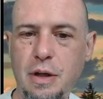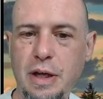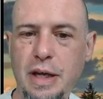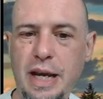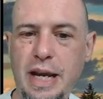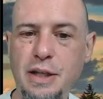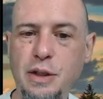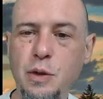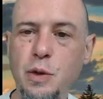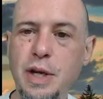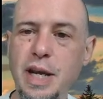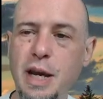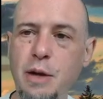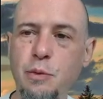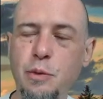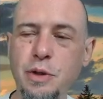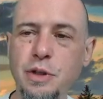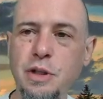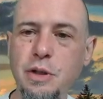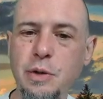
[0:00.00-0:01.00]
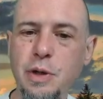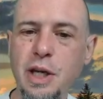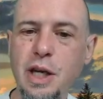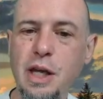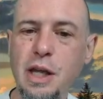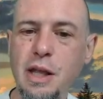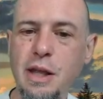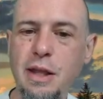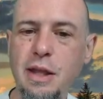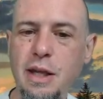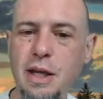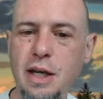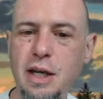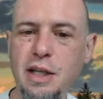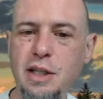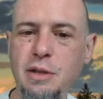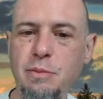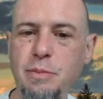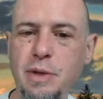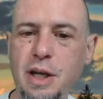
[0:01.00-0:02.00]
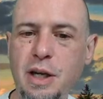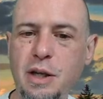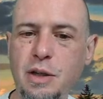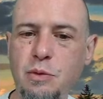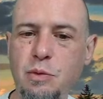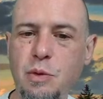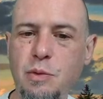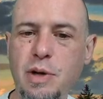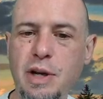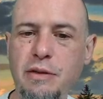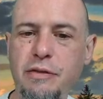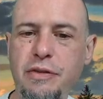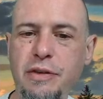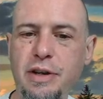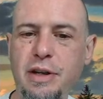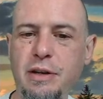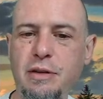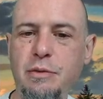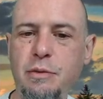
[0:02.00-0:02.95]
And so again, we're doing this because we want to figure